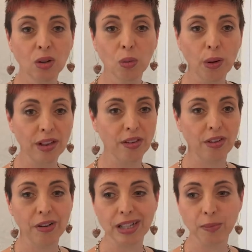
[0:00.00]
where the
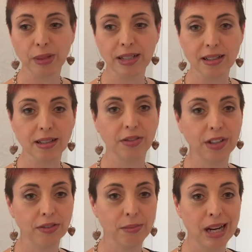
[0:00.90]
various pieces of
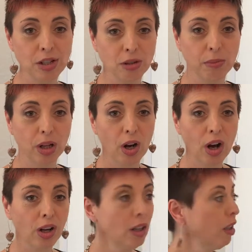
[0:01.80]
information belong.